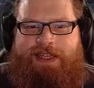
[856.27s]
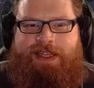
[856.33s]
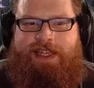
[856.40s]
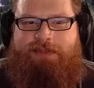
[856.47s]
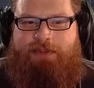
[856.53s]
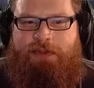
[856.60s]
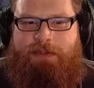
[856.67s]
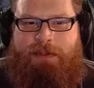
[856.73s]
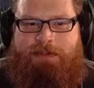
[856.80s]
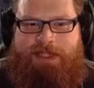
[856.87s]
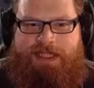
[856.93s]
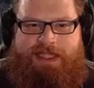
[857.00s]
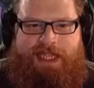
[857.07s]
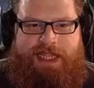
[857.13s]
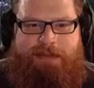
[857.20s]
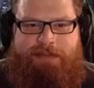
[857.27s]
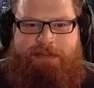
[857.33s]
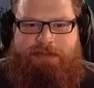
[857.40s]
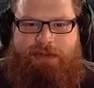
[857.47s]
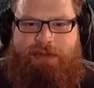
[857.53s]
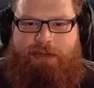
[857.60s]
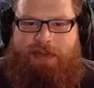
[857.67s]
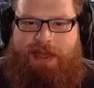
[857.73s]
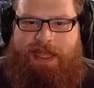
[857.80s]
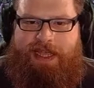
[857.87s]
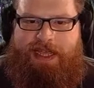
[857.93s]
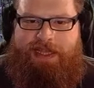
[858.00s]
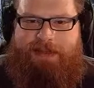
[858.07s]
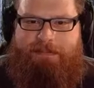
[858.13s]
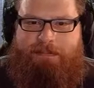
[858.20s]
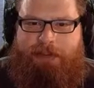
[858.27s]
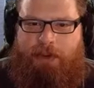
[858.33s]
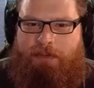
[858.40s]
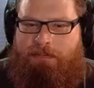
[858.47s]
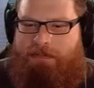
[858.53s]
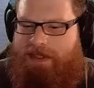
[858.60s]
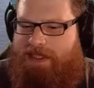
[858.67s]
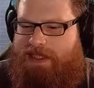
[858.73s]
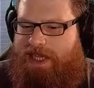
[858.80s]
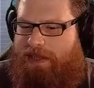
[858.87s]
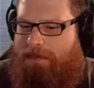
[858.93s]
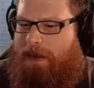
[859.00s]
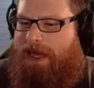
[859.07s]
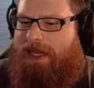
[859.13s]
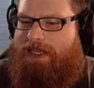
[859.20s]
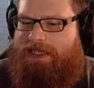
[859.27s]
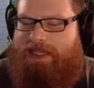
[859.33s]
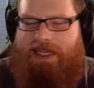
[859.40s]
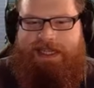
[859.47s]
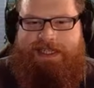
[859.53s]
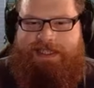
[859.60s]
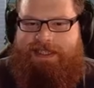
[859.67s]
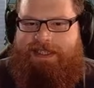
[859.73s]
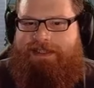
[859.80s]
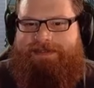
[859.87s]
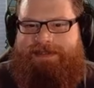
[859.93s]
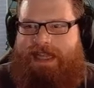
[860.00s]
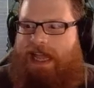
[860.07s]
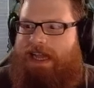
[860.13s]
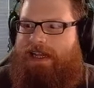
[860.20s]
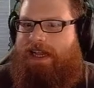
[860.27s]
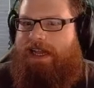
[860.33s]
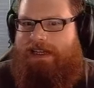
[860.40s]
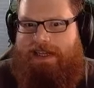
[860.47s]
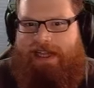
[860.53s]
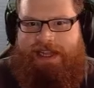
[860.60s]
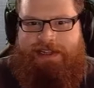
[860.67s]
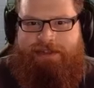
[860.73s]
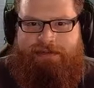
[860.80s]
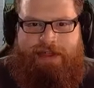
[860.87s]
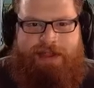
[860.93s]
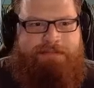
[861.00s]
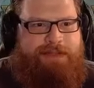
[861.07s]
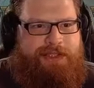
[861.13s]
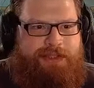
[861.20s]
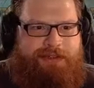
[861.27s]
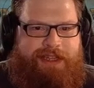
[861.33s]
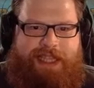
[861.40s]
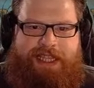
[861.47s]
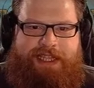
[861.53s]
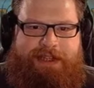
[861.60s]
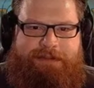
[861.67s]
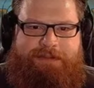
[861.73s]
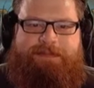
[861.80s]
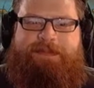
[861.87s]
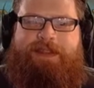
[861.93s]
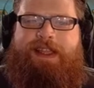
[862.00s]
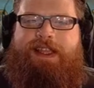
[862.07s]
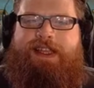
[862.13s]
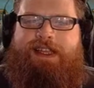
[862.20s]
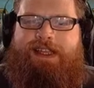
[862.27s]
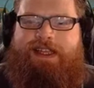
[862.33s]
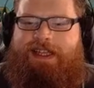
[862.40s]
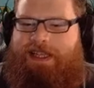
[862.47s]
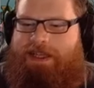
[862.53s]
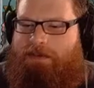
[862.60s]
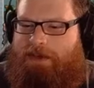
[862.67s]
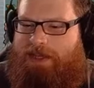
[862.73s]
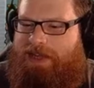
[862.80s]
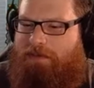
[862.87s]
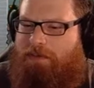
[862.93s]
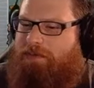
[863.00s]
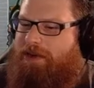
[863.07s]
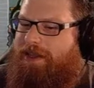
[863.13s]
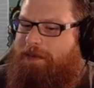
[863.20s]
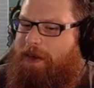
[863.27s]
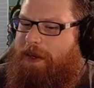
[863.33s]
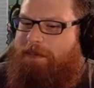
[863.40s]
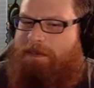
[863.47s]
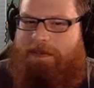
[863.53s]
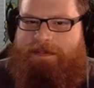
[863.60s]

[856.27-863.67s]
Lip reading: If you pump steam through a pump and set the packet size to 999 grams or a kilo, it will never break the pipe.